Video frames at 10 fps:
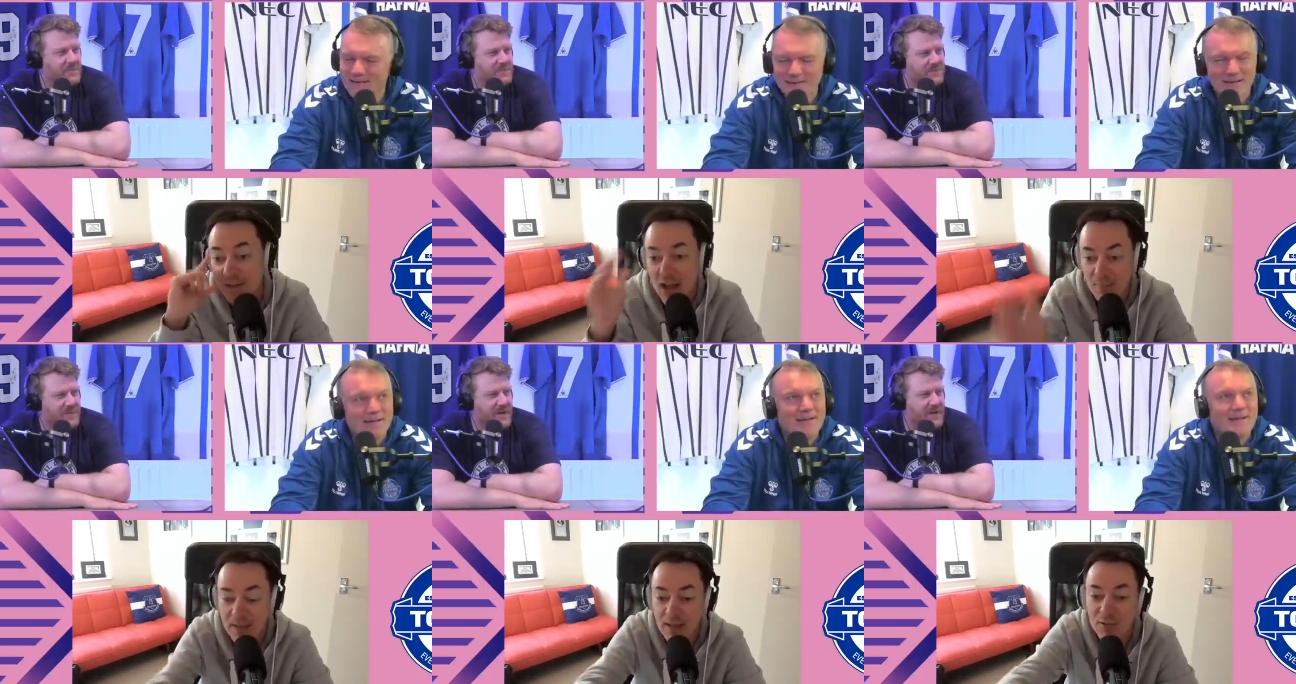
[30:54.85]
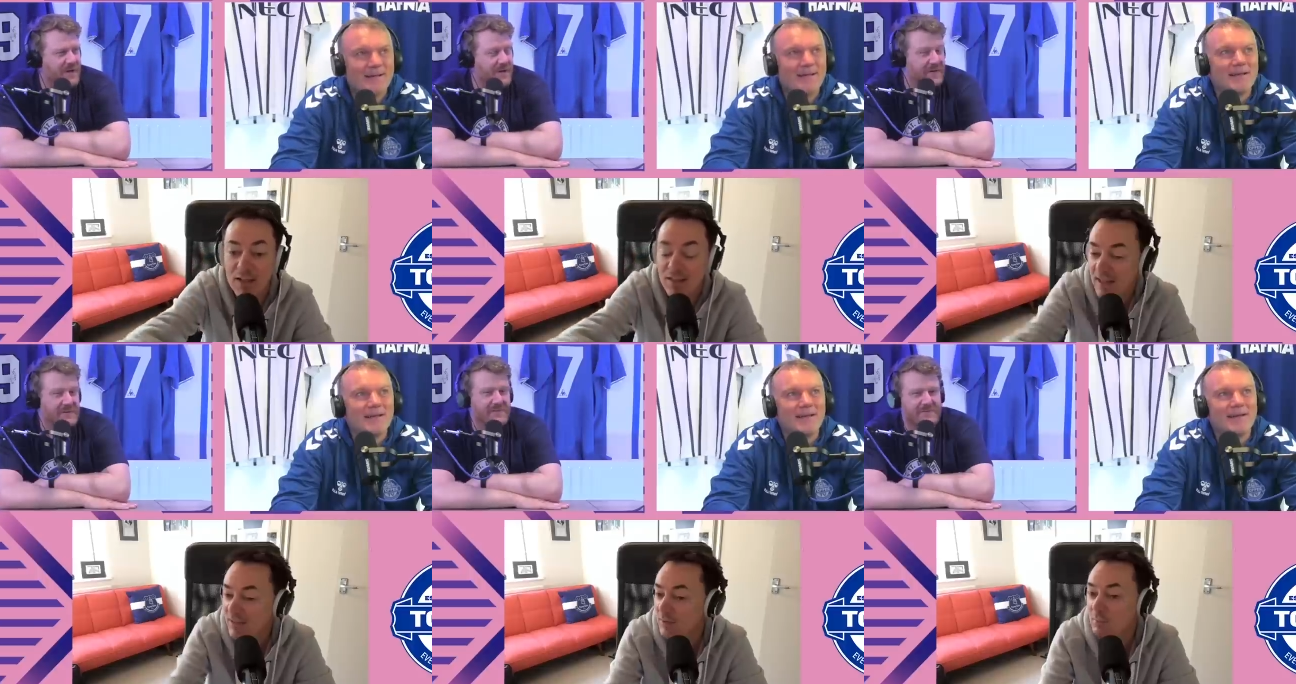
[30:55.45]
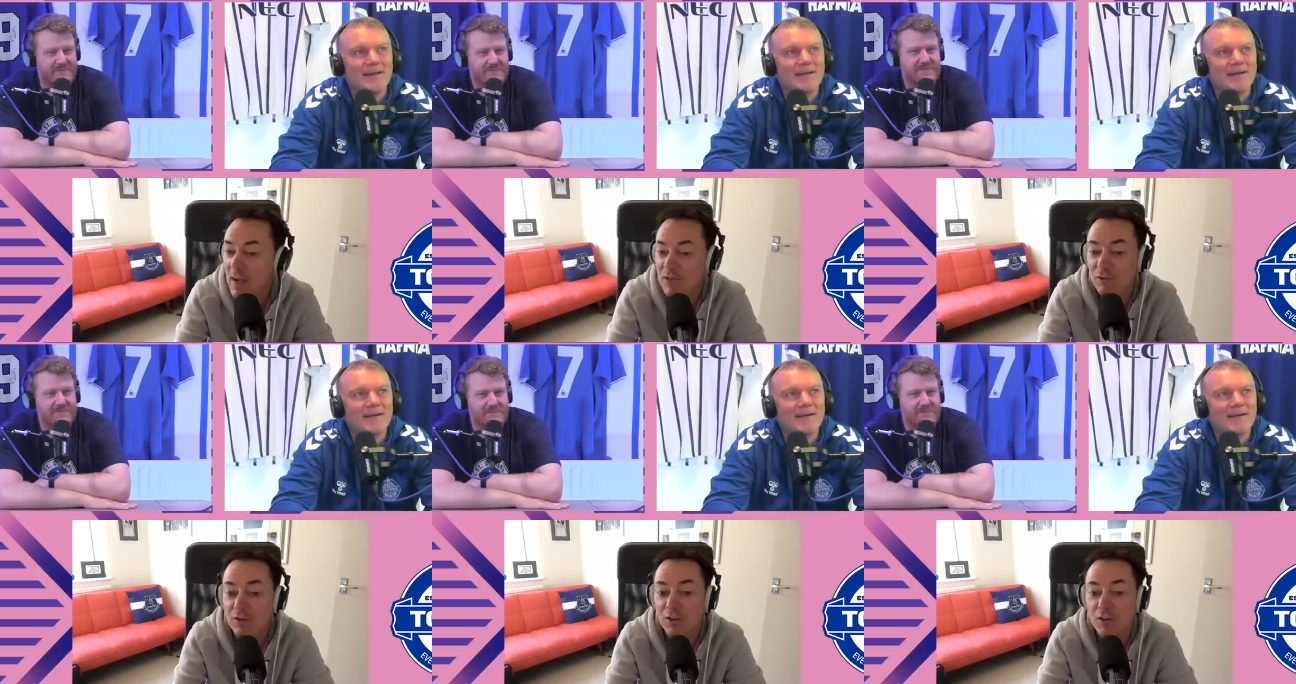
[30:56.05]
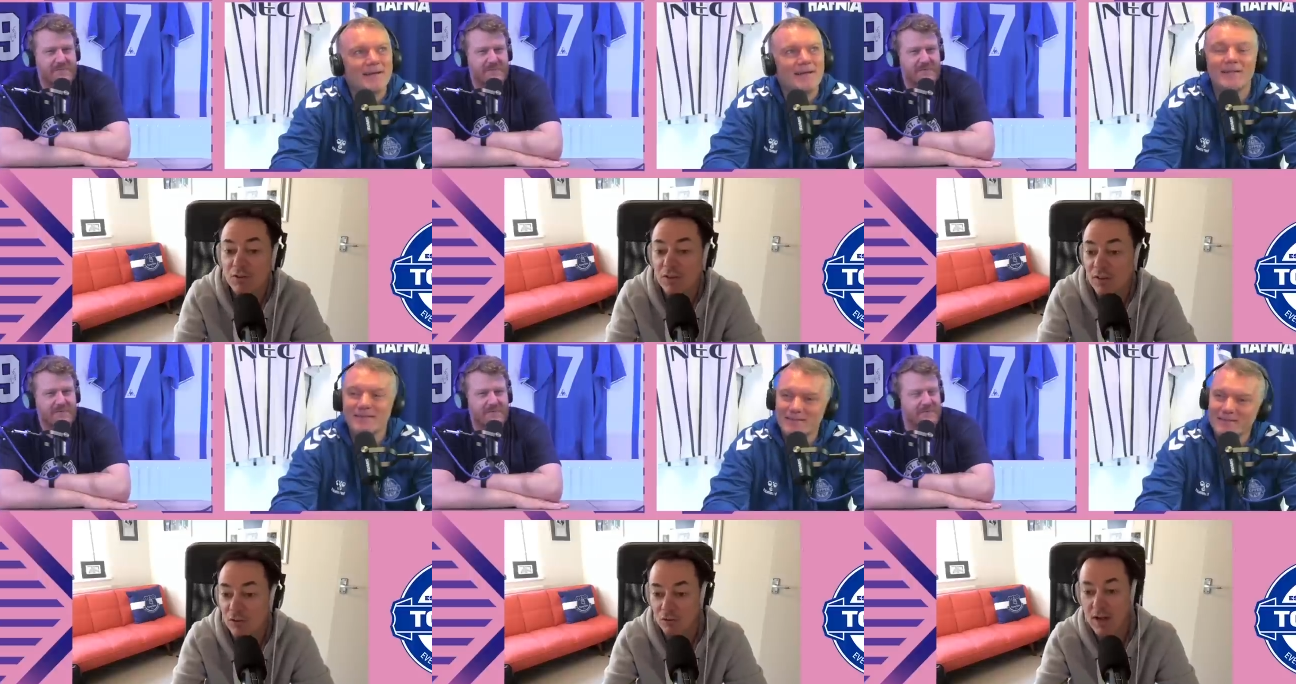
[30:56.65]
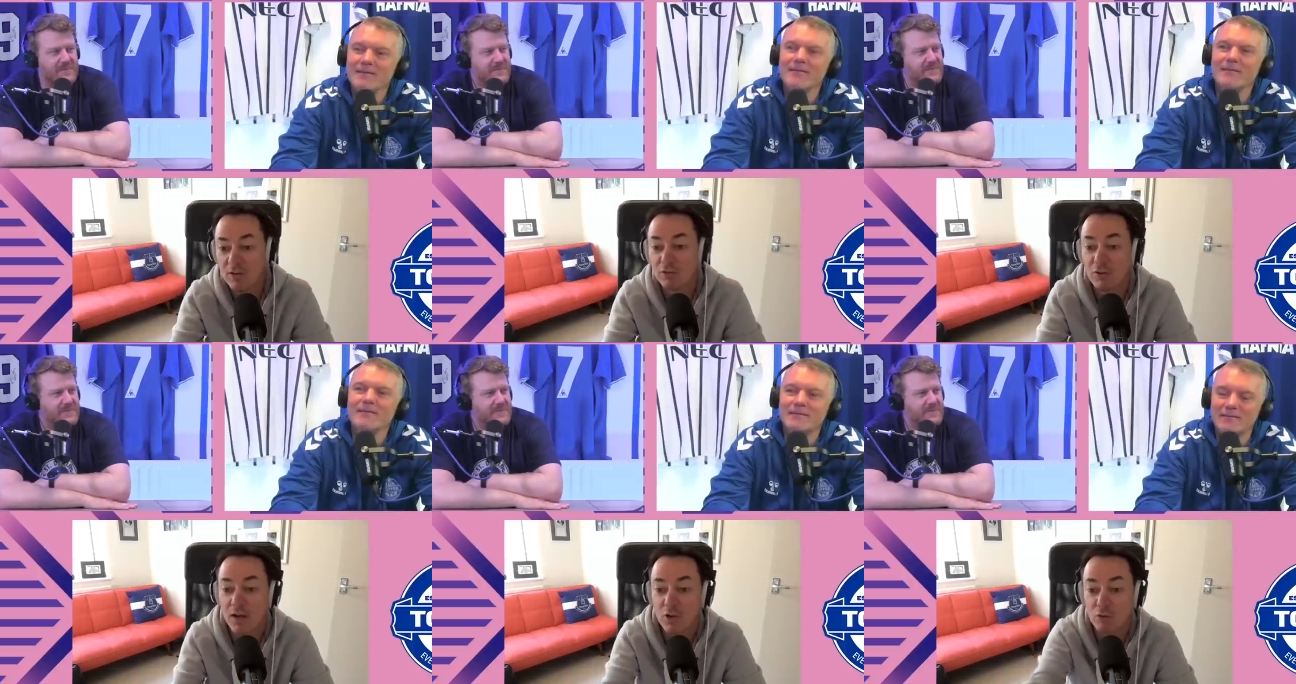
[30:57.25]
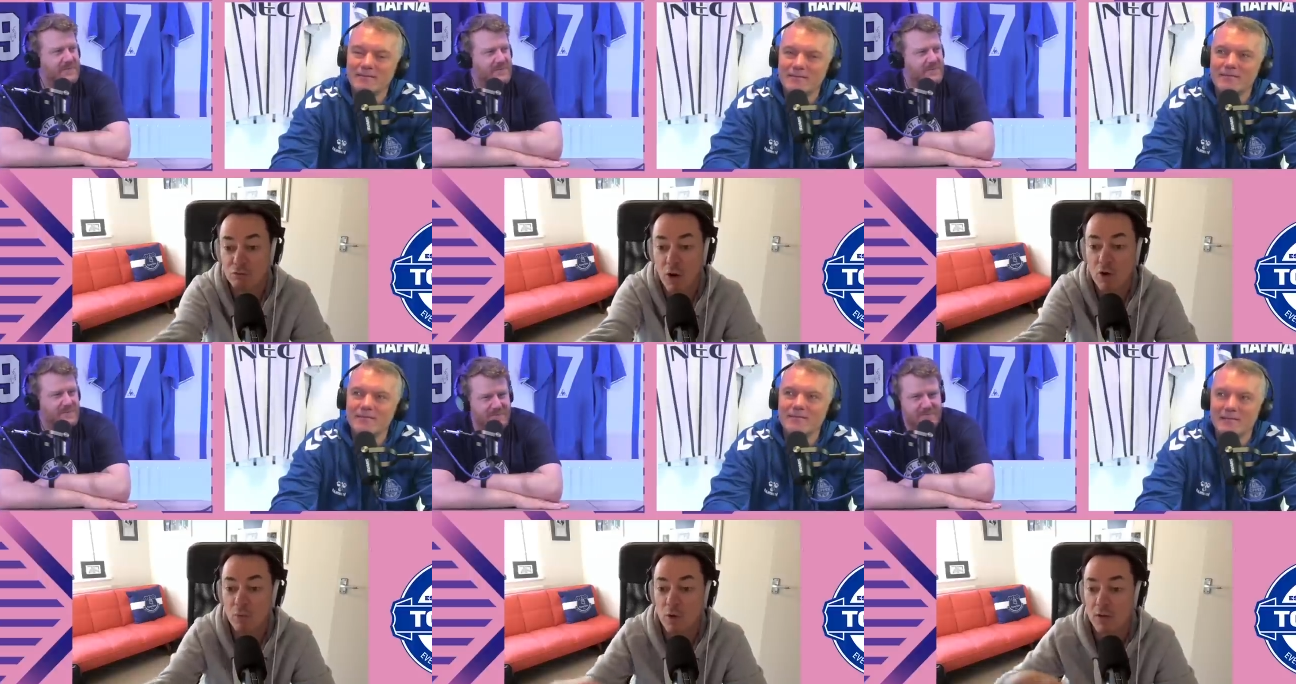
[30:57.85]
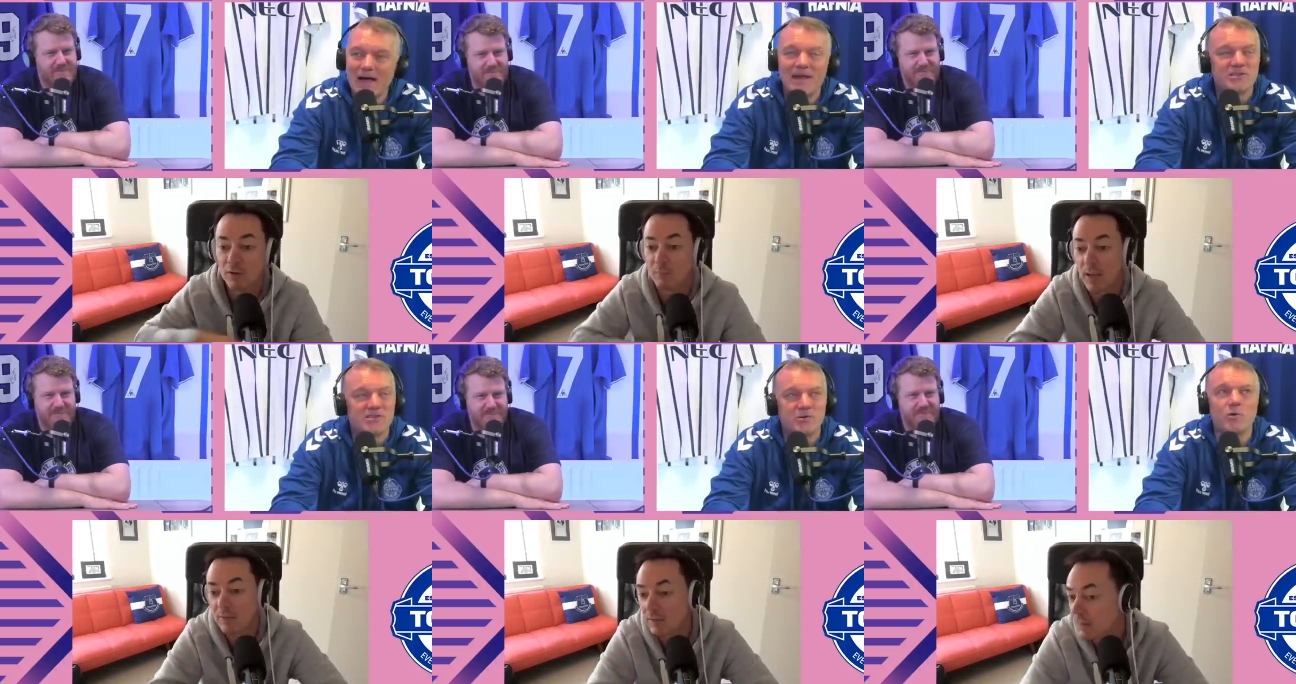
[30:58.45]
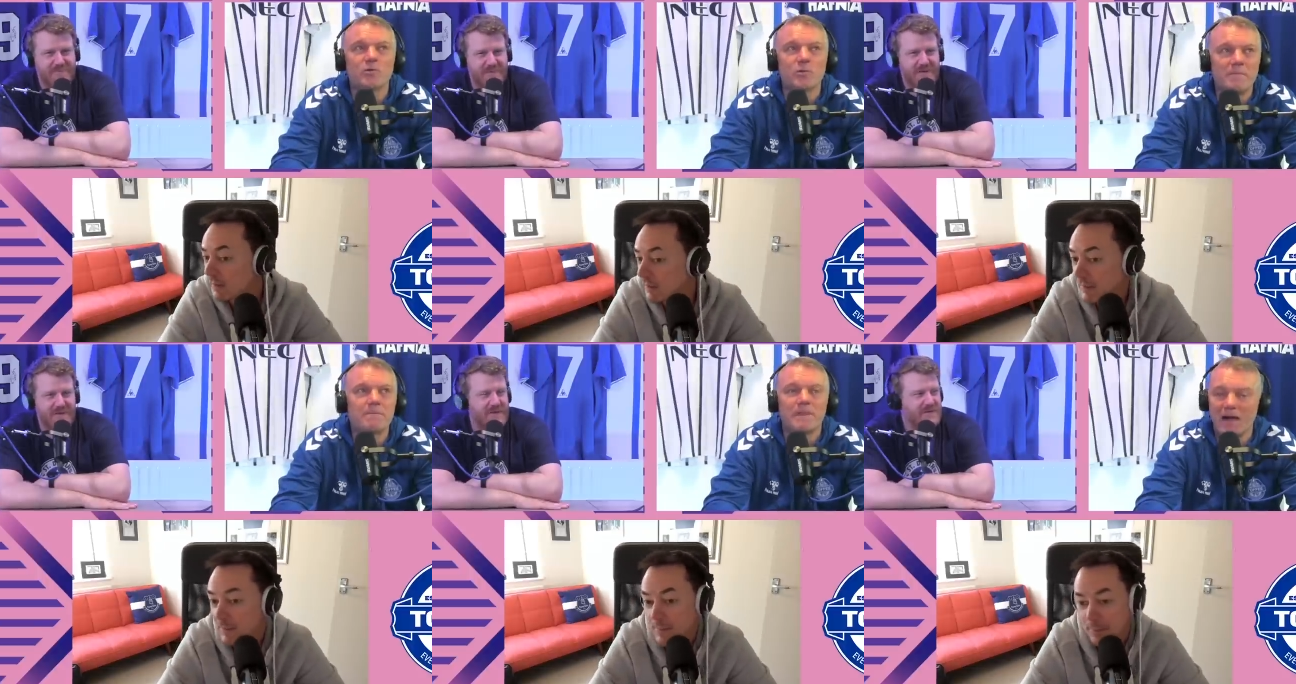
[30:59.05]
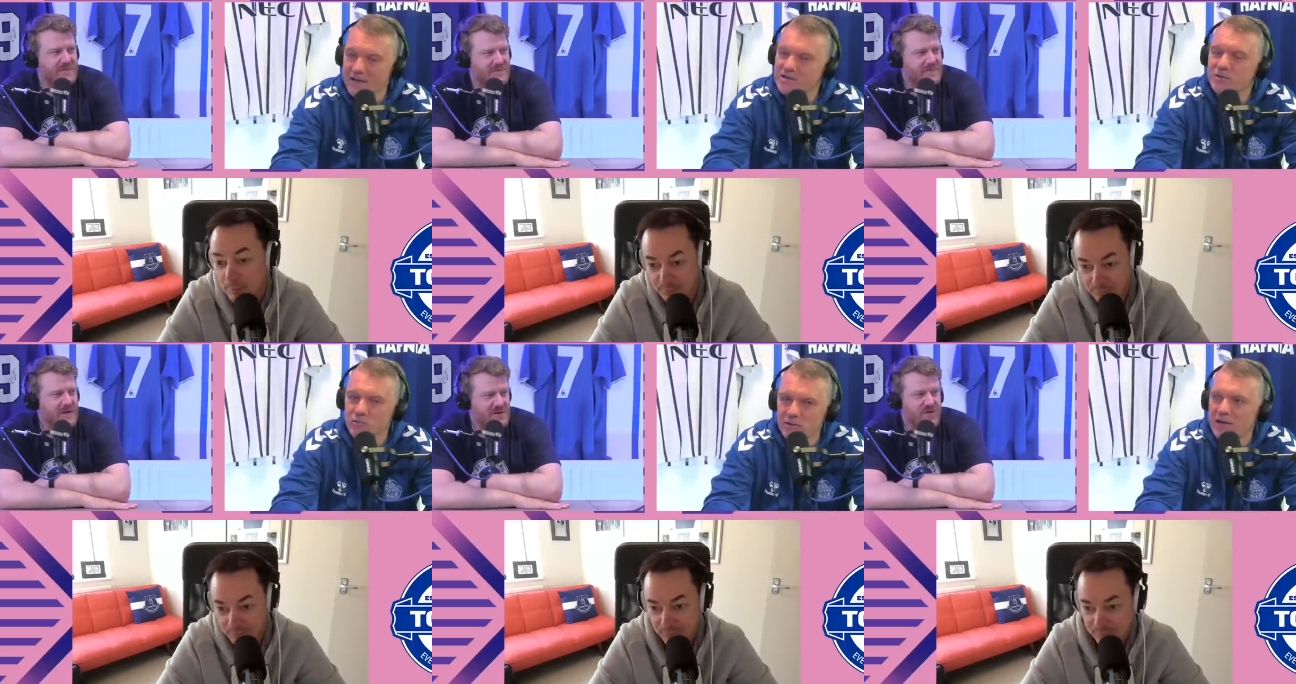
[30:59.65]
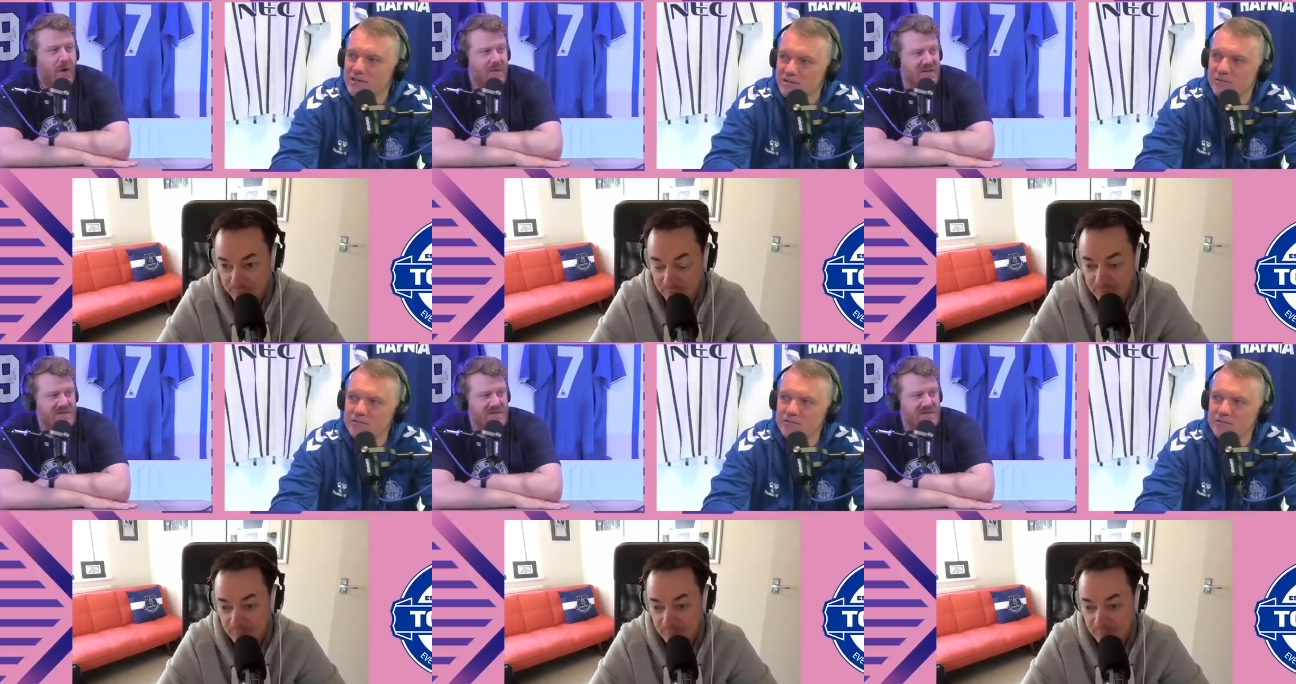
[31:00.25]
Speaker 1: That. I mean, that's that's a better excuse than a train strike or road. That is a that's... good
Speaker 2: one. That is a good. Well, dropping your